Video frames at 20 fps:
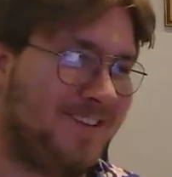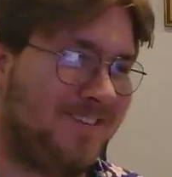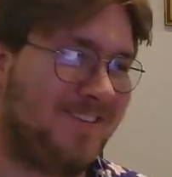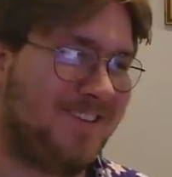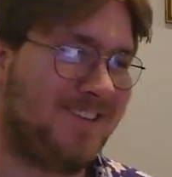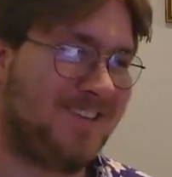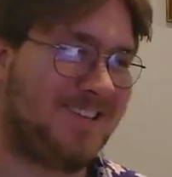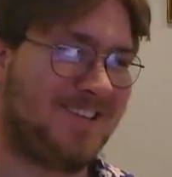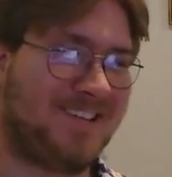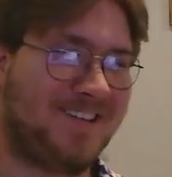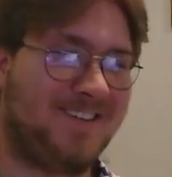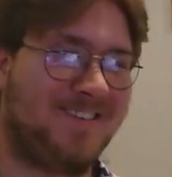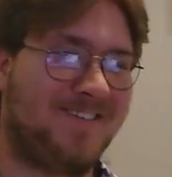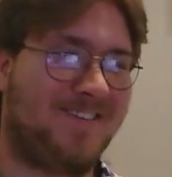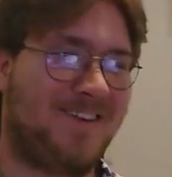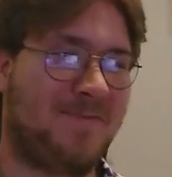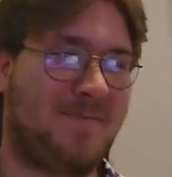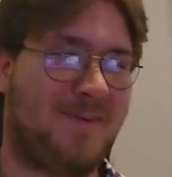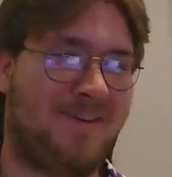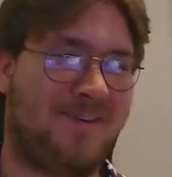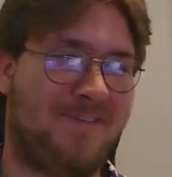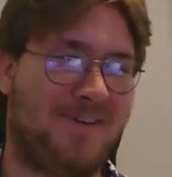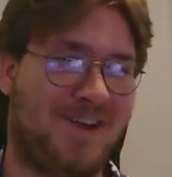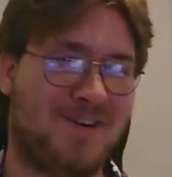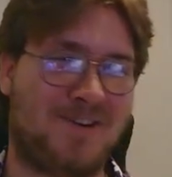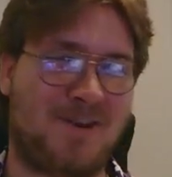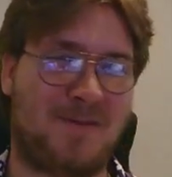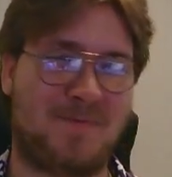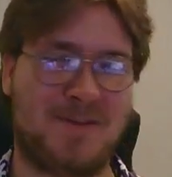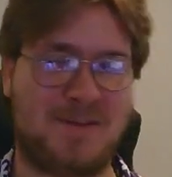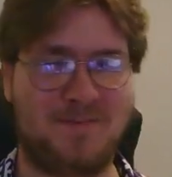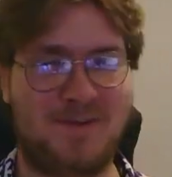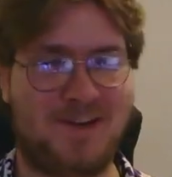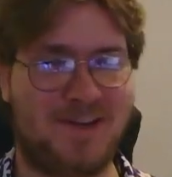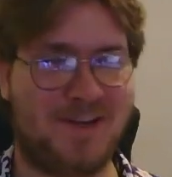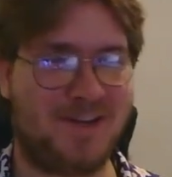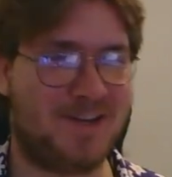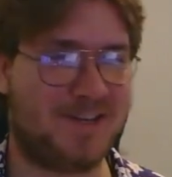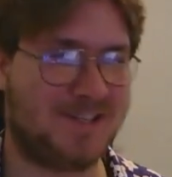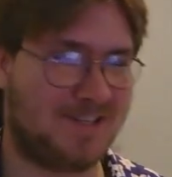You want to see quite a bit of hand traps, and
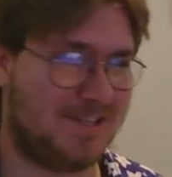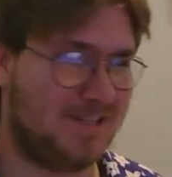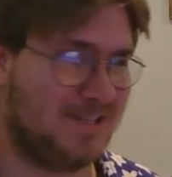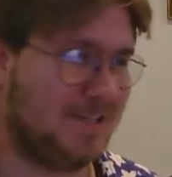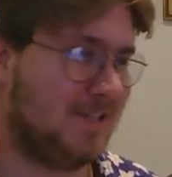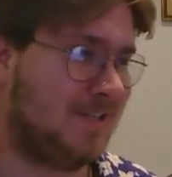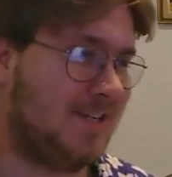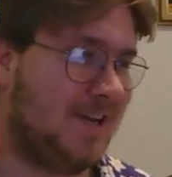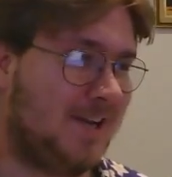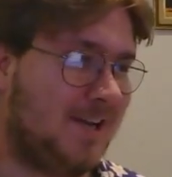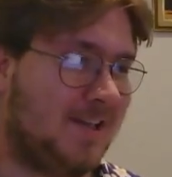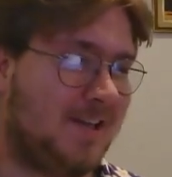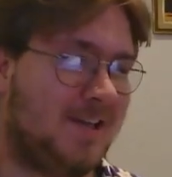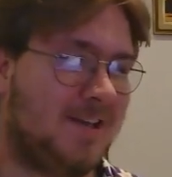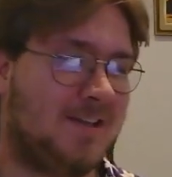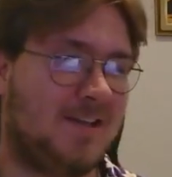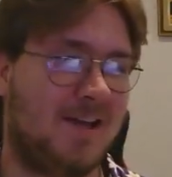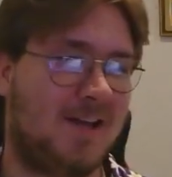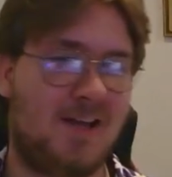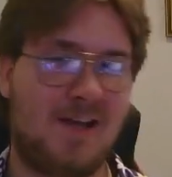Melodious is a deck that